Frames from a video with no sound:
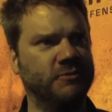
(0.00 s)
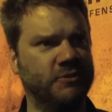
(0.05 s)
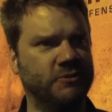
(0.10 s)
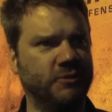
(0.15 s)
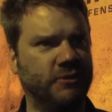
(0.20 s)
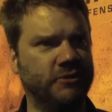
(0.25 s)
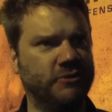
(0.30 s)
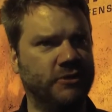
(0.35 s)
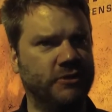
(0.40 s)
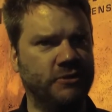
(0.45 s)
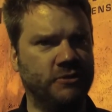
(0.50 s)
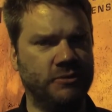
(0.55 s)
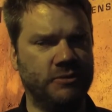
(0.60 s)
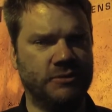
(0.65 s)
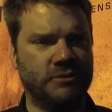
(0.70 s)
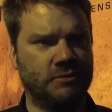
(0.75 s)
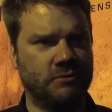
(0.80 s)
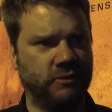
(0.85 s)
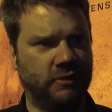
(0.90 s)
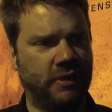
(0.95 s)
What you want to try to do
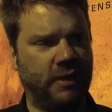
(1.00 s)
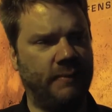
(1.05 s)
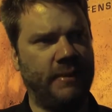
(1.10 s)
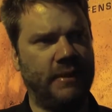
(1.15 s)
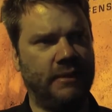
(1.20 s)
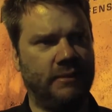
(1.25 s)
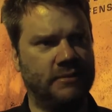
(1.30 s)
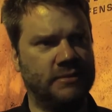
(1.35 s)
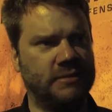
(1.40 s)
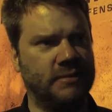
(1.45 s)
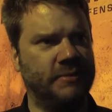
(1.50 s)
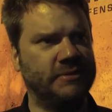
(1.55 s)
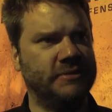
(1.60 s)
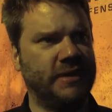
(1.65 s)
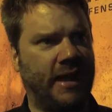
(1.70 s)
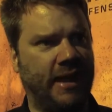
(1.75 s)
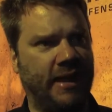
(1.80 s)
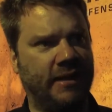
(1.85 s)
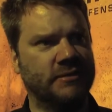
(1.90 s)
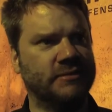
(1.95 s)
is limit someone's
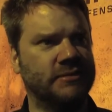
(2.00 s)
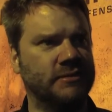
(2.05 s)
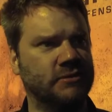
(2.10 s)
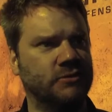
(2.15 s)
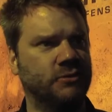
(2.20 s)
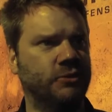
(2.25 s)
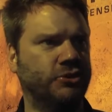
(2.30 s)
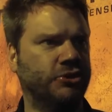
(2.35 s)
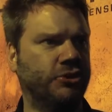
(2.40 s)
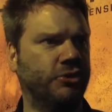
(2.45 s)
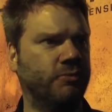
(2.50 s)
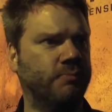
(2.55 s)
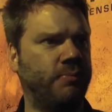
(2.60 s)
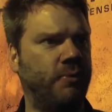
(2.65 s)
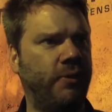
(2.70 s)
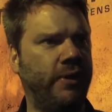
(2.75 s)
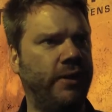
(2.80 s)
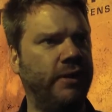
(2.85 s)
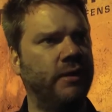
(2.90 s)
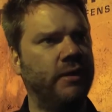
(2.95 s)
access to a choke
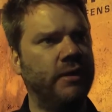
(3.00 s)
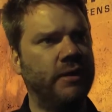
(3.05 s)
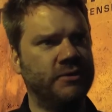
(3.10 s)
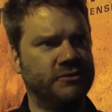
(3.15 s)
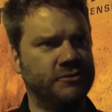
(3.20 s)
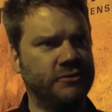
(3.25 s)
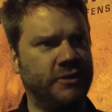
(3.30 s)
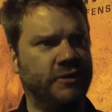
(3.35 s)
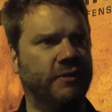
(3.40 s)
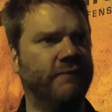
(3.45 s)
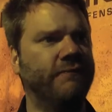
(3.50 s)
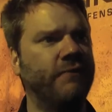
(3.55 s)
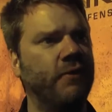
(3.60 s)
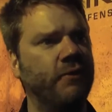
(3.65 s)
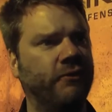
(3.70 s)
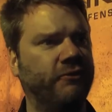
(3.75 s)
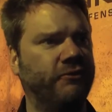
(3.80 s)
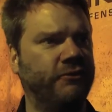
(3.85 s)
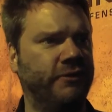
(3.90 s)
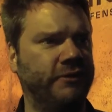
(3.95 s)
point so that you can
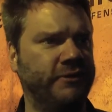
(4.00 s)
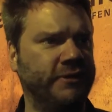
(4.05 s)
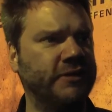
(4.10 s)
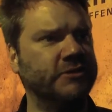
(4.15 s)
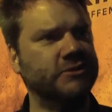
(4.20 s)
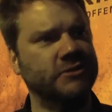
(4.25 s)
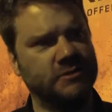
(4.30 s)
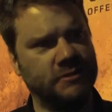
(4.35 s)
focus your attention